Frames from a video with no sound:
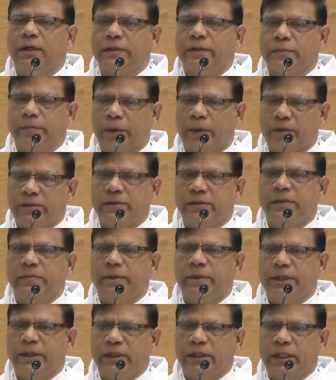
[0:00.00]

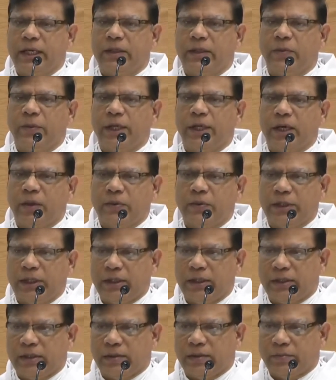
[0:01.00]
responsibility that we have
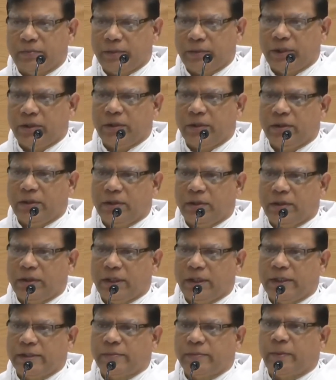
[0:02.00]
taken.
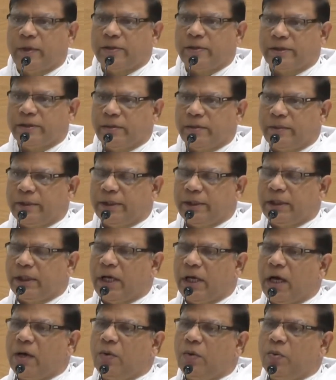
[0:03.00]
The responsibility,
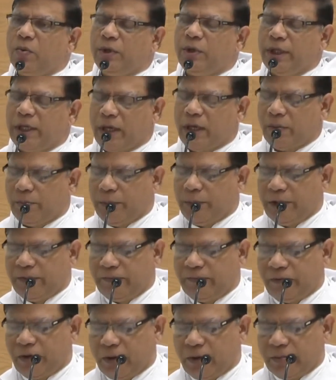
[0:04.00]
how we have
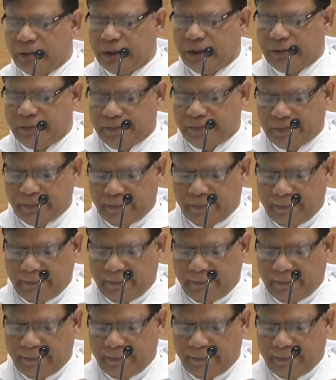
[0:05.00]
performed.